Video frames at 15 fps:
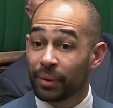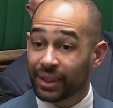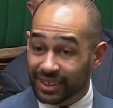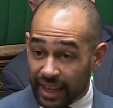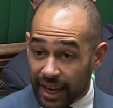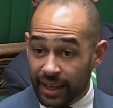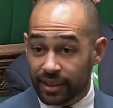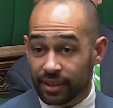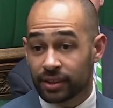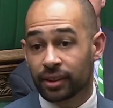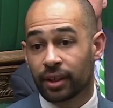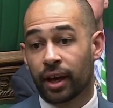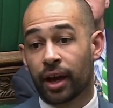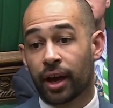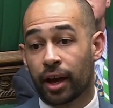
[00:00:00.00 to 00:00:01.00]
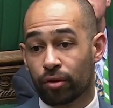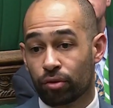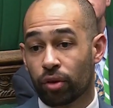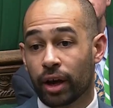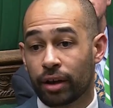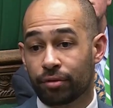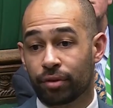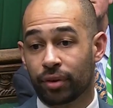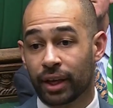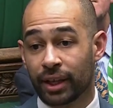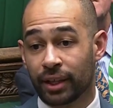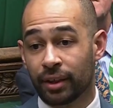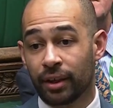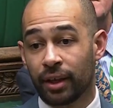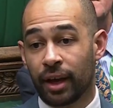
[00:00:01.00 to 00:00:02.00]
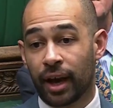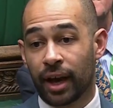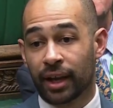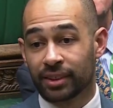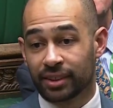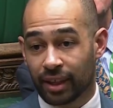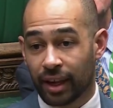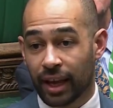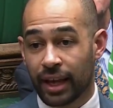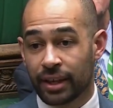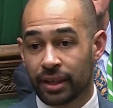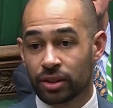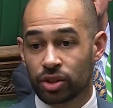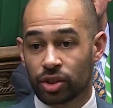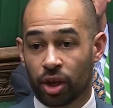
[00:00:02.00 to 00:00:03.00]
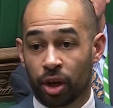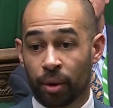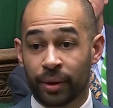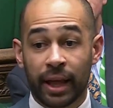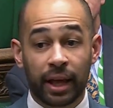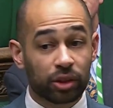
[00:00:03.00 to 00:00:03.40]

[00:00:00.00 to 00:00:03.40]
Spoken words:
and Women's Aid have rightfully declared it so.